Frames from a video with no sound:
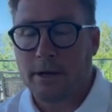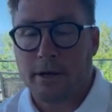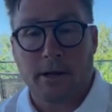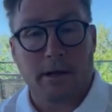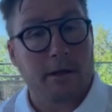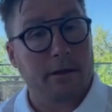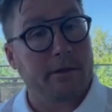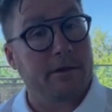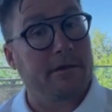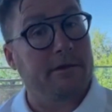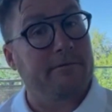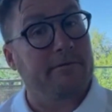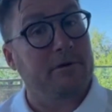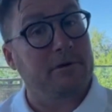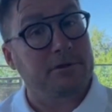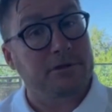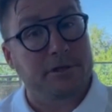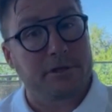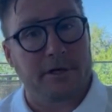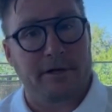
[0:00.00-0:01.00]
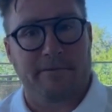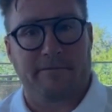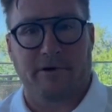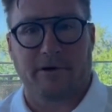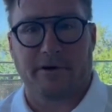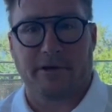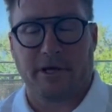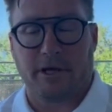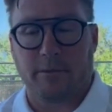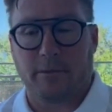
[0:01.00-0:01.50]
uh, the diversity of our
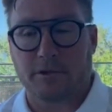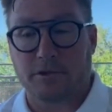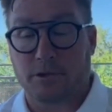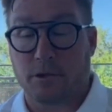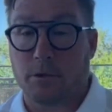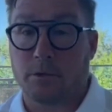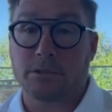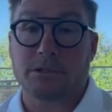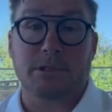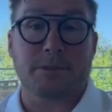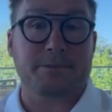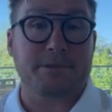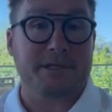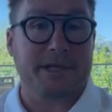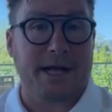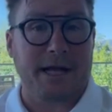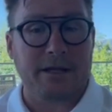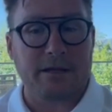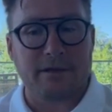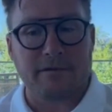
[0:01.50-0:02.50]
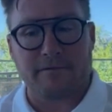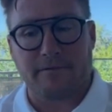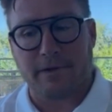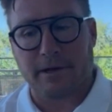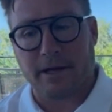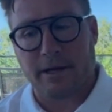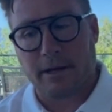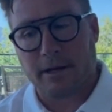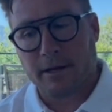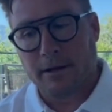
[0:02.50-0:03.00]
team has grown
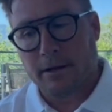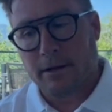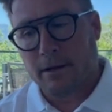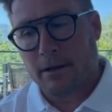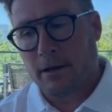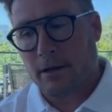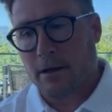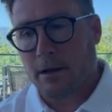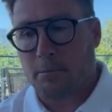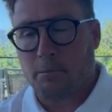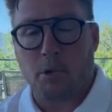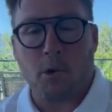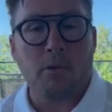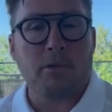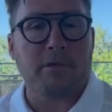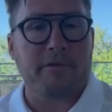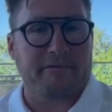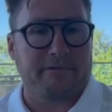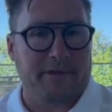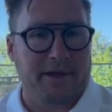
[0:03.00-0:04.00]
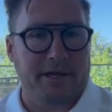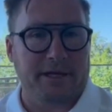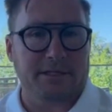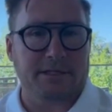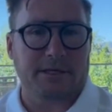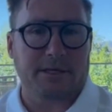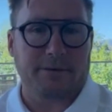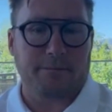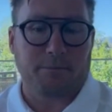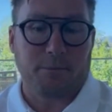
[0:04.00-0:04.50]
substantively, uh, both of things,
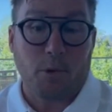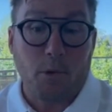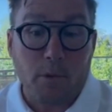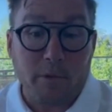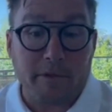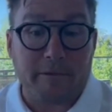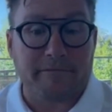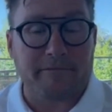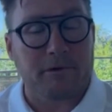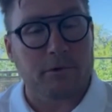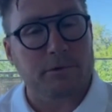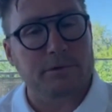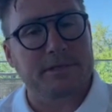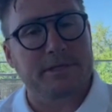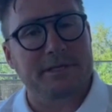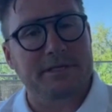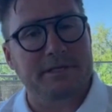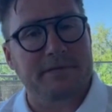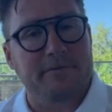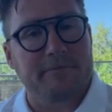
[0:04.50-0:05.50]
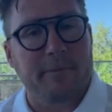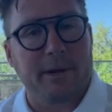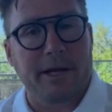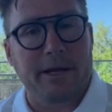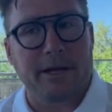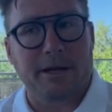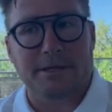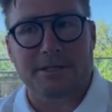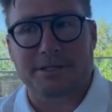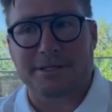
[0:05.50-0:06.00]
both of those things have made
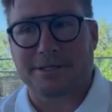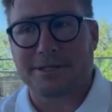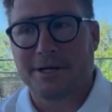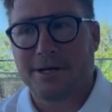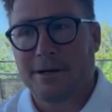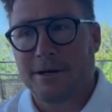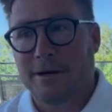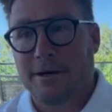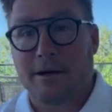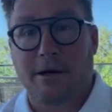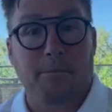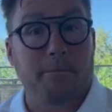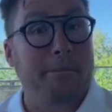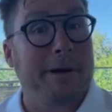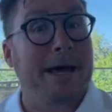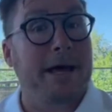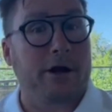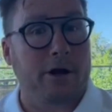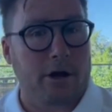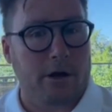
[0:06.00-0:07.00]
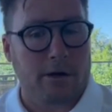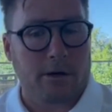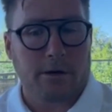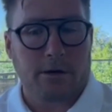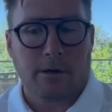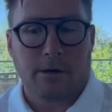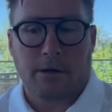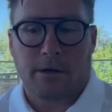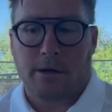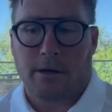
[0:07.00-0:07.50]
us uh, better.
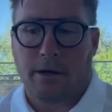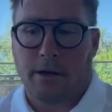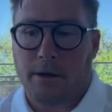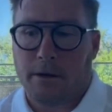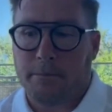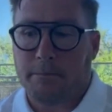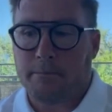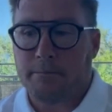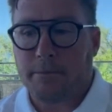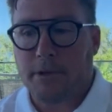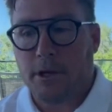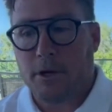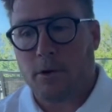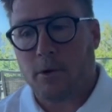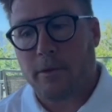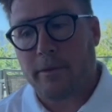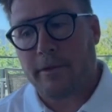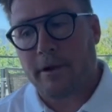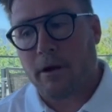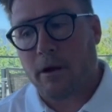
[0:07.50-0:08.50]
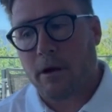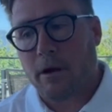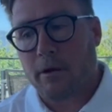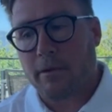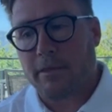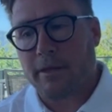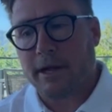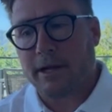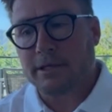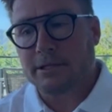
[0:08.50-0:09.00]
Um, you know, there are
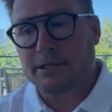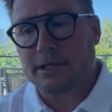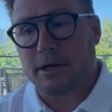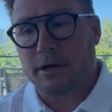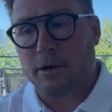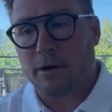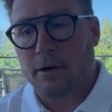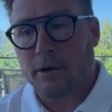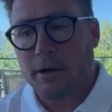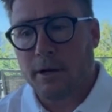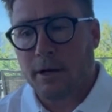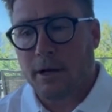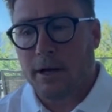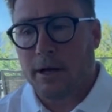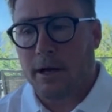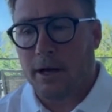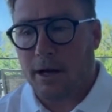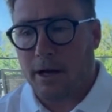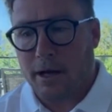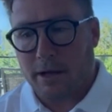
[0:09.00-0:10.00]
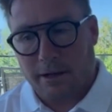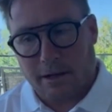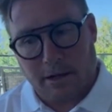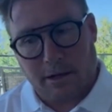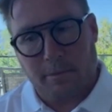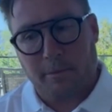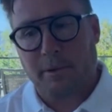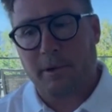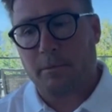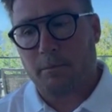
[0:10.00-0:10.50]
things that are uh, a little
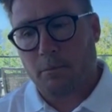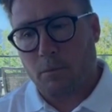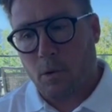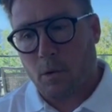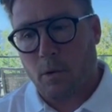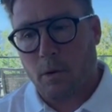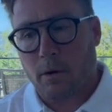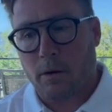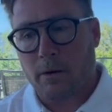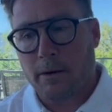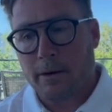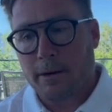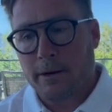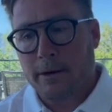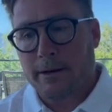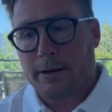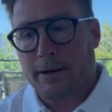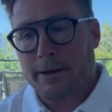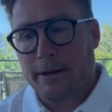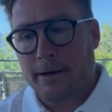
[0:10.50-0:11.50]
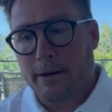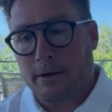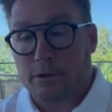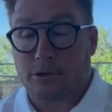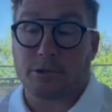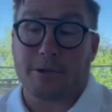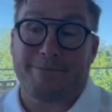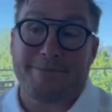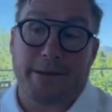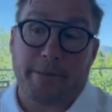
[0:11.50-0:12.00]
bit more, uh, or
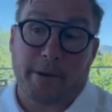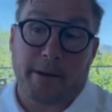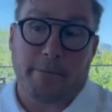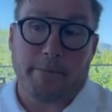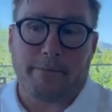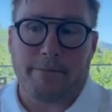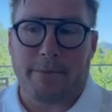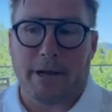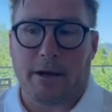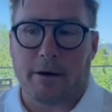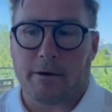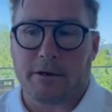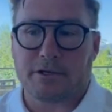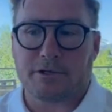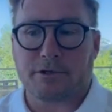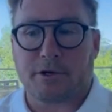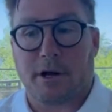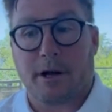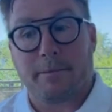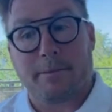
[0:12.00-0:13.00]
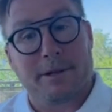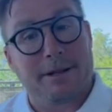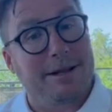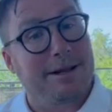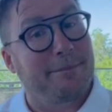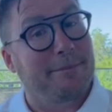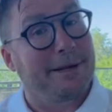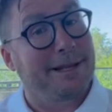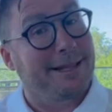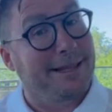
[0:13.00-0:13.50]
maybe better described, a
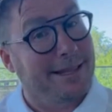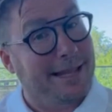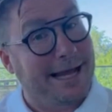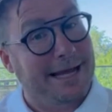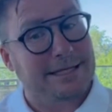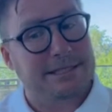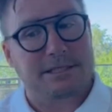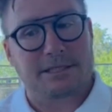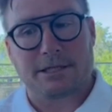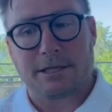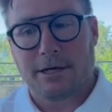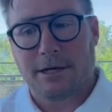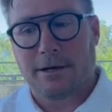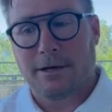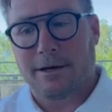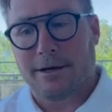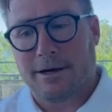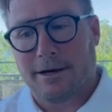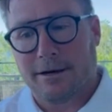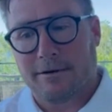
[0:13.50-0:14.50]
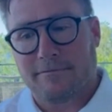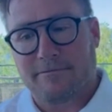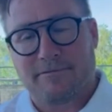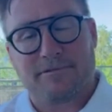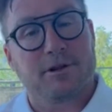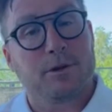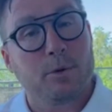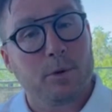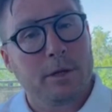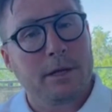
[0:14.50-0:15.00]
little bit less uh,
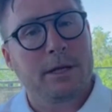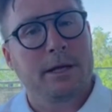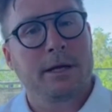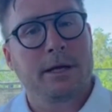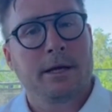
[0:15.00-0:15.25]
fluid